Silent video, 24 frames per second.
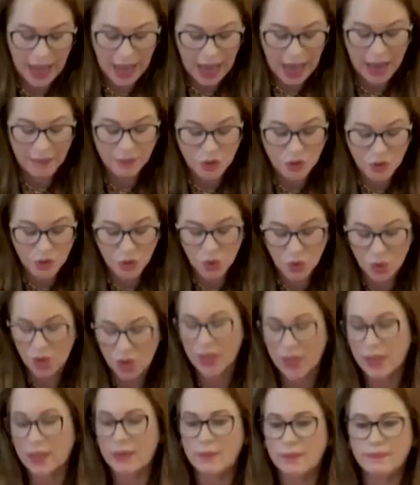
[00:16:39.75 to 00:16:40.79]
I'm
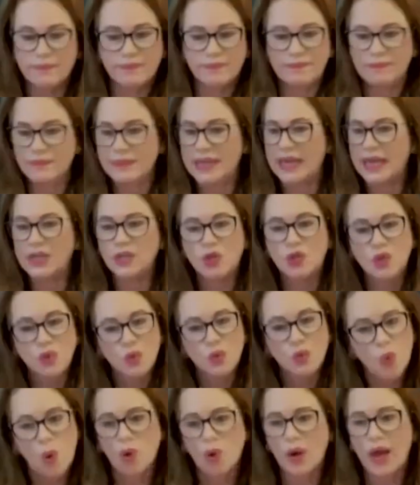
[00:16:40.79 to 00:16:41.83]
sure that
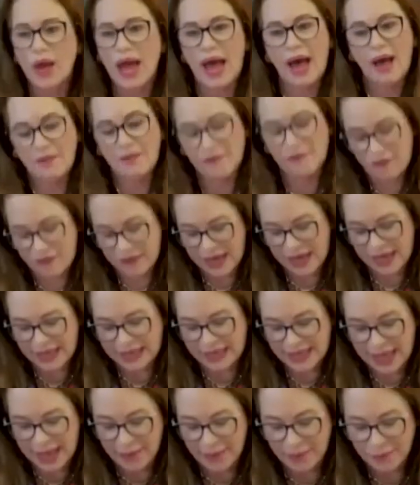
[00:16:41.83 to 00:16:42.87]
you all have
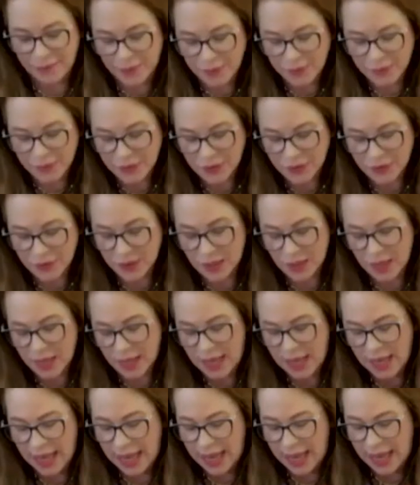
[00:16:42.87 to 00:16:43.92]
examples
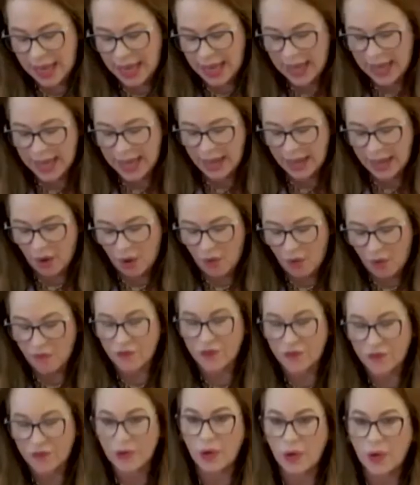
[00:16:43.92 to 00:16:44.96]

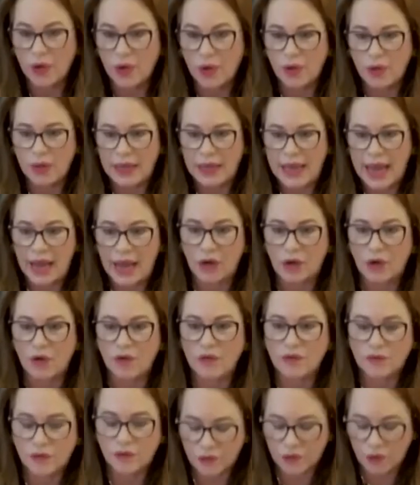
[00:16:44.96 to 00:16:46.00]
of the lack
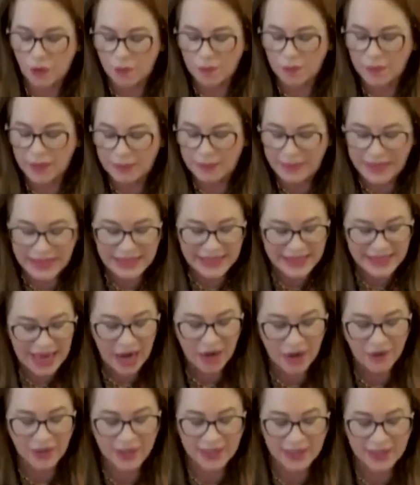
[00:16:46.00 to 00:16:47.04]
of
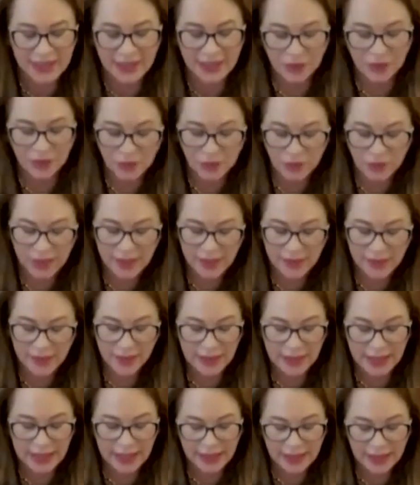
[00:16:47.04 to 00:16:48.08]
complementarity
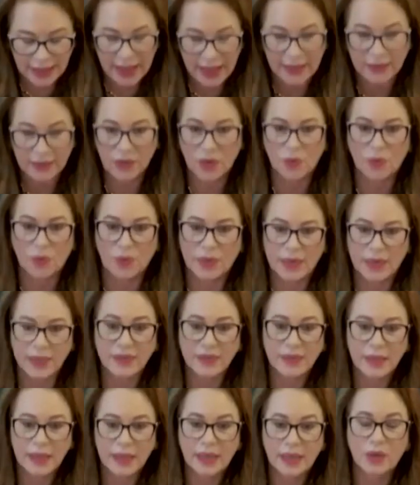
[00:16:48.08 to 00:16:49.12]
and
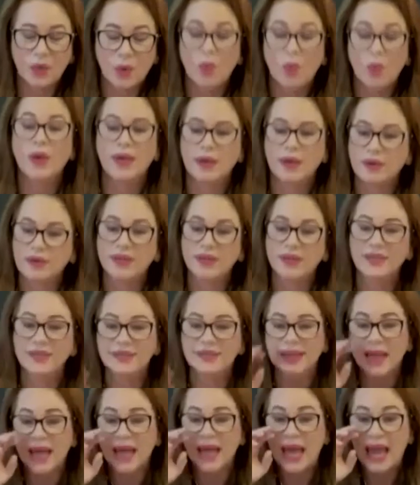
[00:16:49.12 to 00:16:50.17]

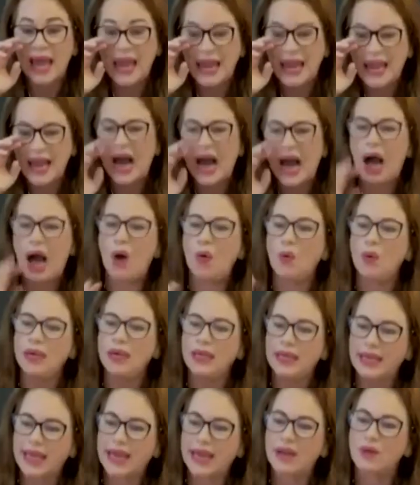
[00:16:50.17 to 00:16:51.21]
coherence and how
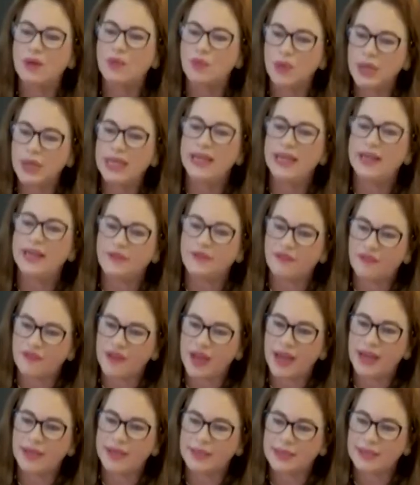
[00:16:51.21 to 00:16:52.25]
it can really
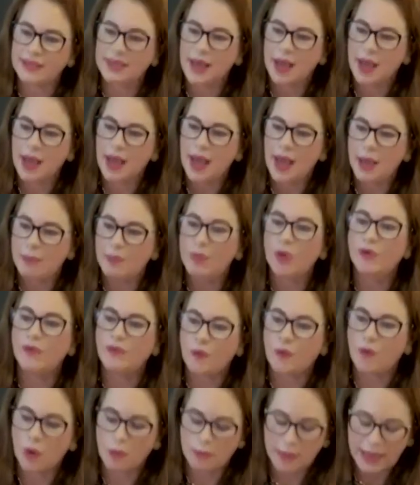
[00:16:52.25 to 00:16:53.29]
affect
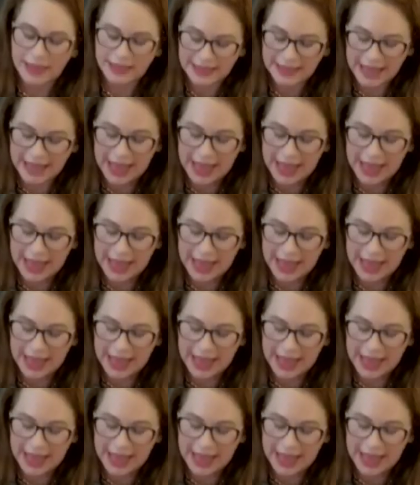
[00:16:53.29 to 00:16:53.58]
performance